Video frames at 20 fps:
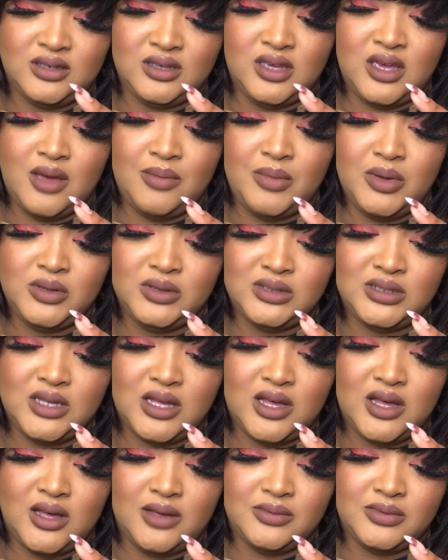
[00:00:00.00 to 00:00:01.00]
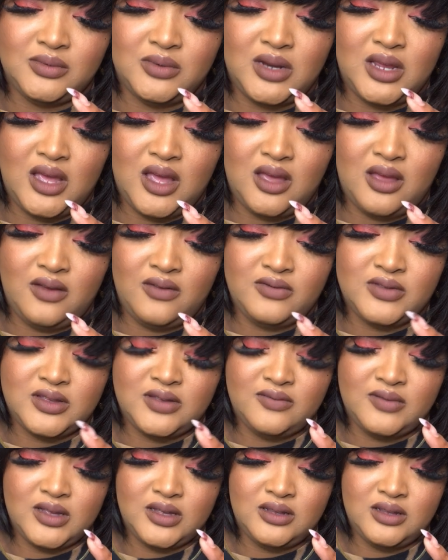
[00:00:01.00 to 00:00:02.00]
Yeah, most times when they have
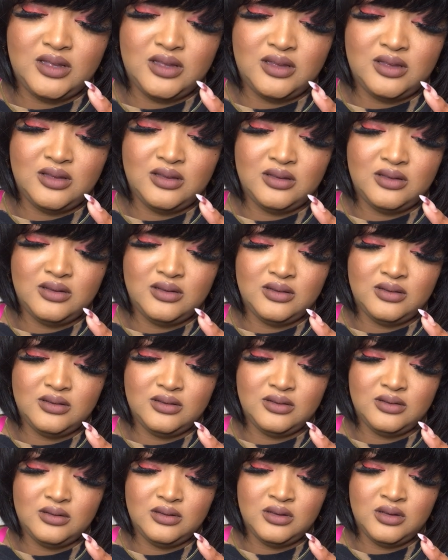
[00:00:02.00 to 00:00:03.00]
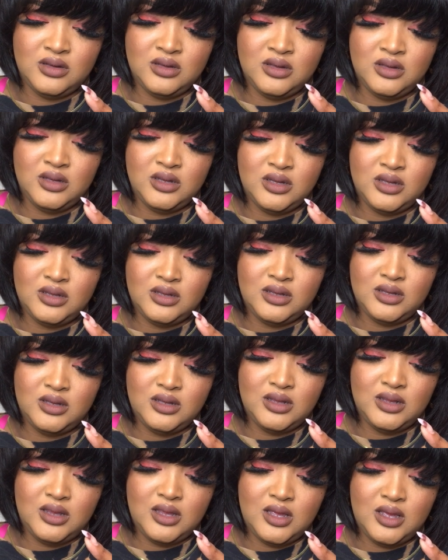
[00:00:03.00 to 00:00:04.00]
stuff like that.
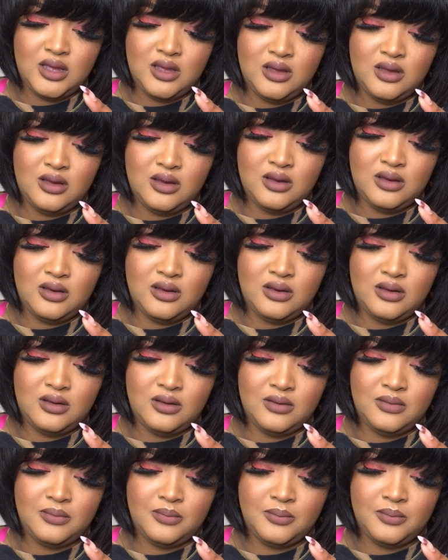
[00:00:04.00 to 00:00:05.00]
And layer.